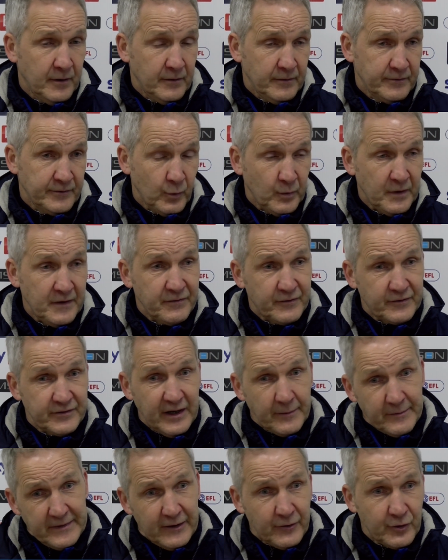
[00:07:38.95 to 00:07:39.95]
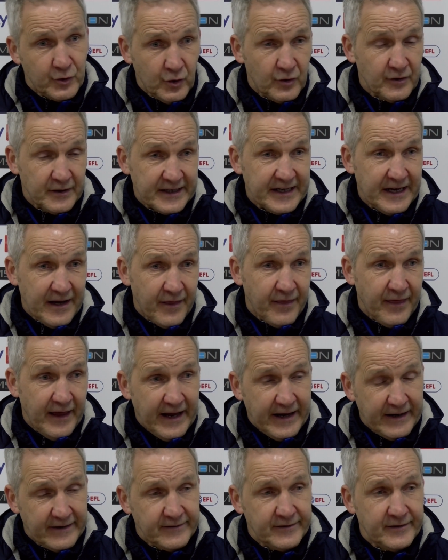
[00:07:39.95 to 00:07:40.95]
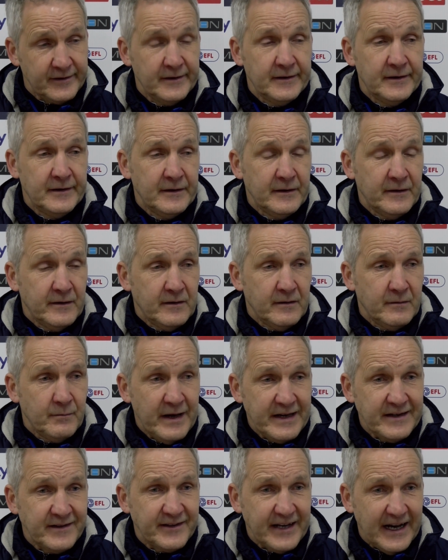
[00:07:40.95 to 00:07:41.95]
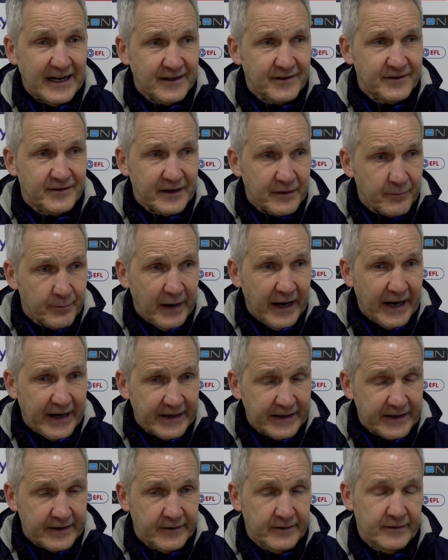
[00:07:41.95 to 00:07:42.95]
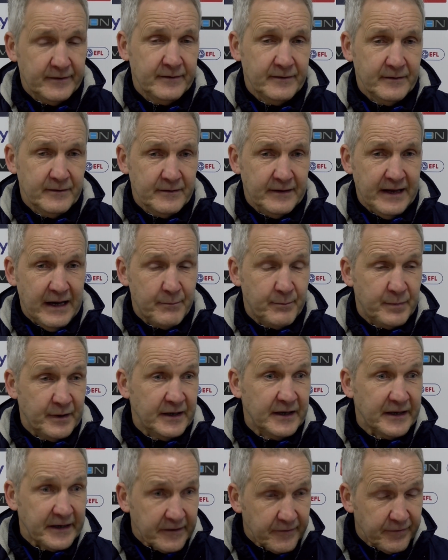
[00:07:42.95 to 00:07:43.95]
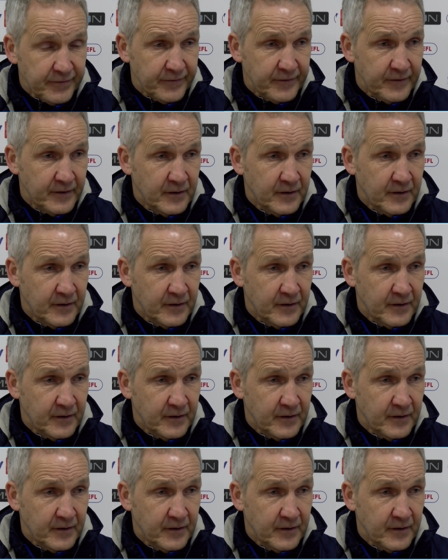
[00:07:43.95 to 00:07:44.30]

So we've somehow got to get that mentality back, that belief.